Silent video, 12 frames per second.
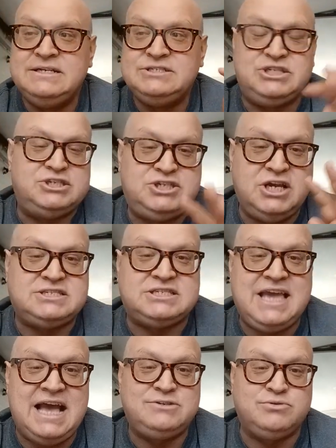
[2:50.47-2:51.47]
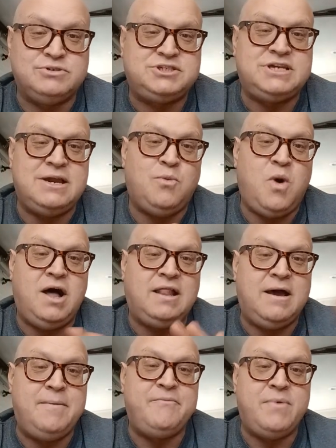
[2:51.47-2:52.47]
She just schedules shit while
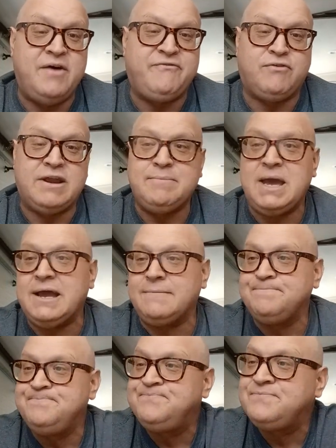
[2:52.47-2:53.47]
I'm a free man.